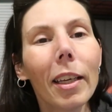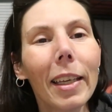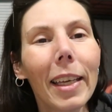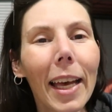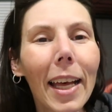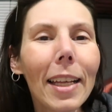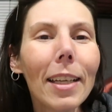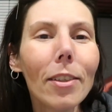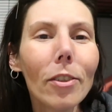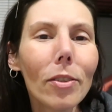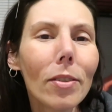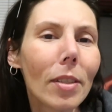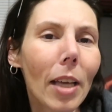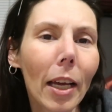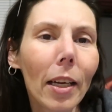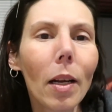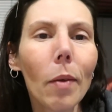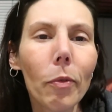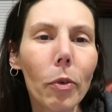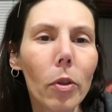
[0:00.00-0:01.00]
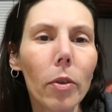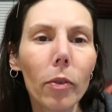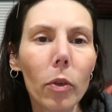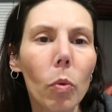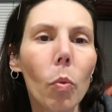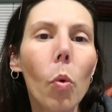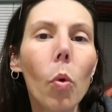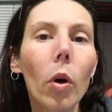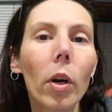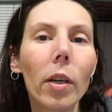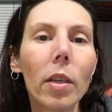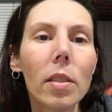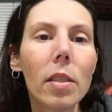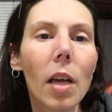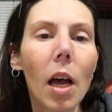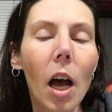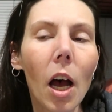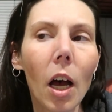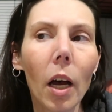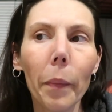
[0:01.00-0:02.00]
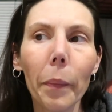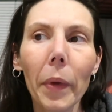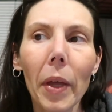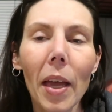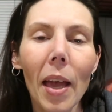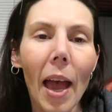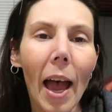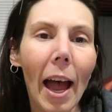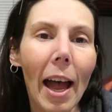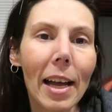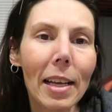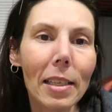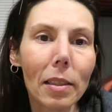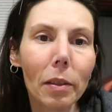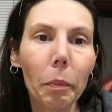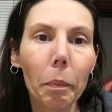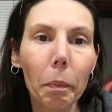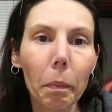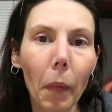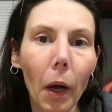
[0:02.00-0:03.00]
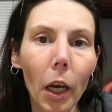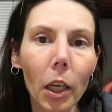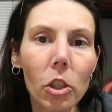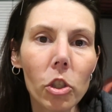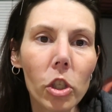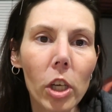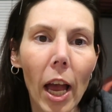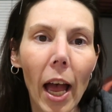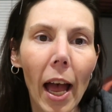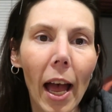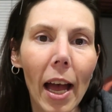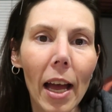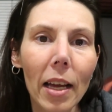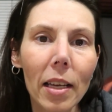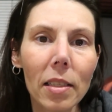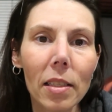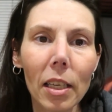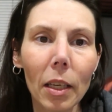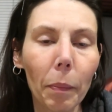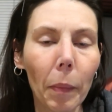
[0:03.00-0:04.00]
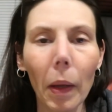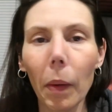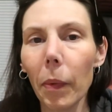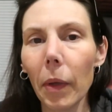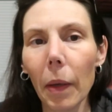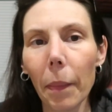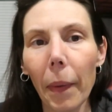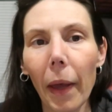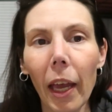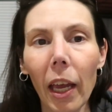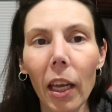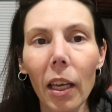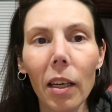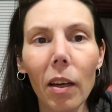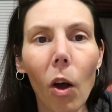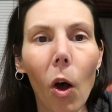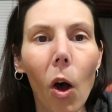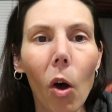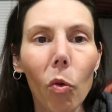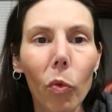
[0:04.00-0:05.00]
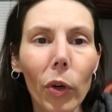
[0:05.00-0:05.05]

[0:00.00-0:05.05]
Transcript: Get signed up for the rewards. As much as it may be a pain,